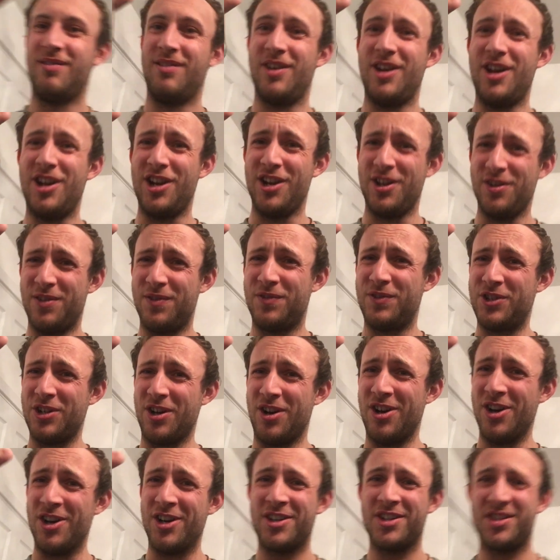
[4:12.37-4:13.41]
a load of
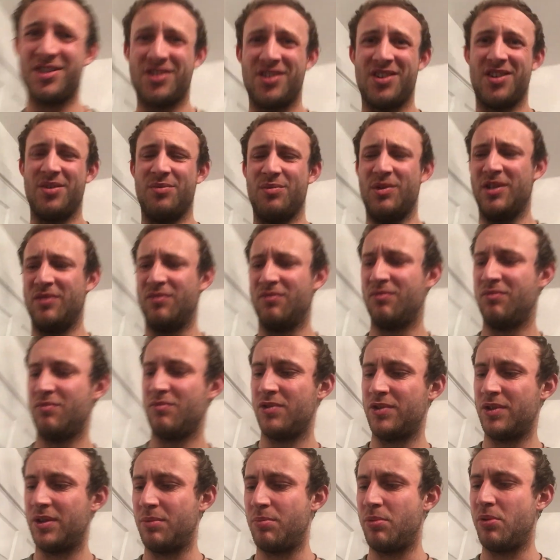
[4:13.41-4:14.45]
jars. I mean,
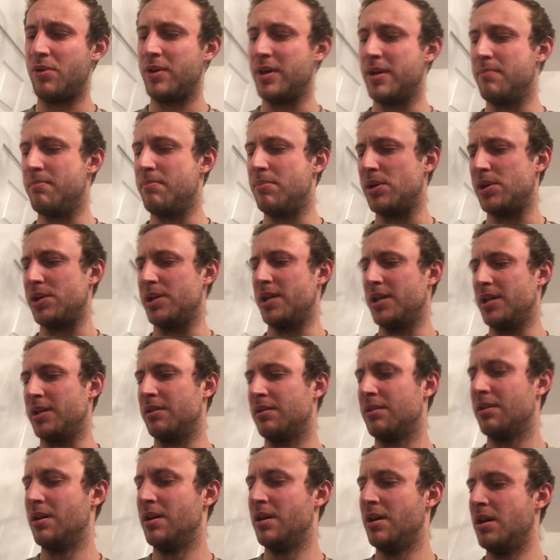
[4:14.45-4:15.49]
what's the point in buying?
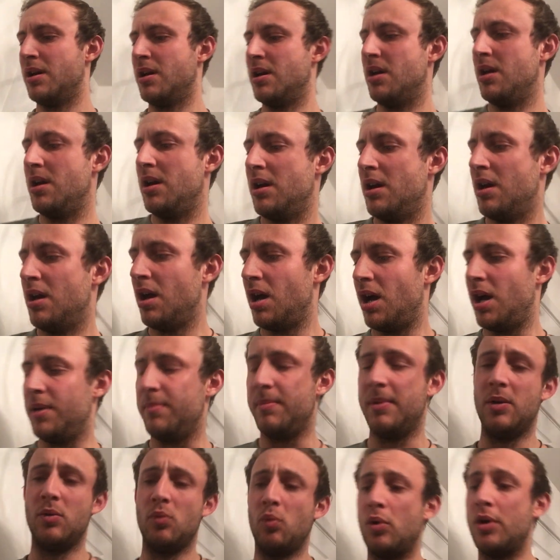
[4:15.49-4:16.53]
I
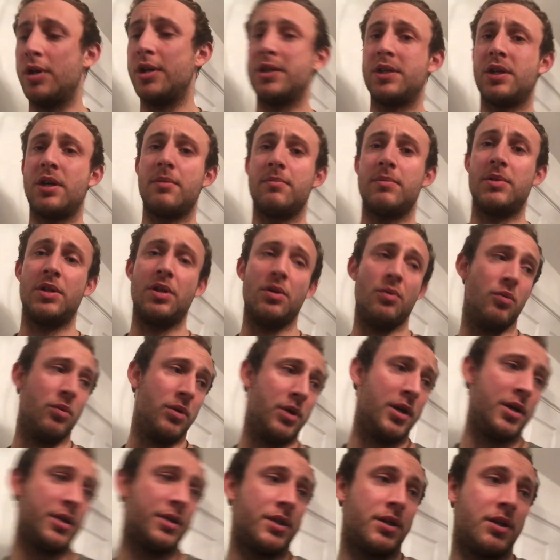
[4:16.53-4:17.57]
mean, worst comes to the
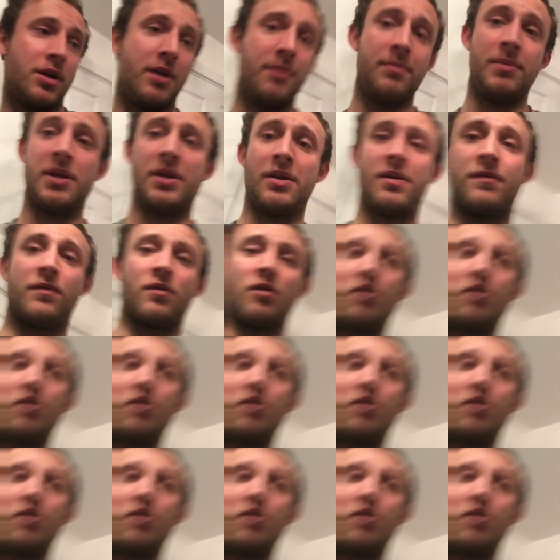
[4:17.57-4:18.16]
worst. I mean, I've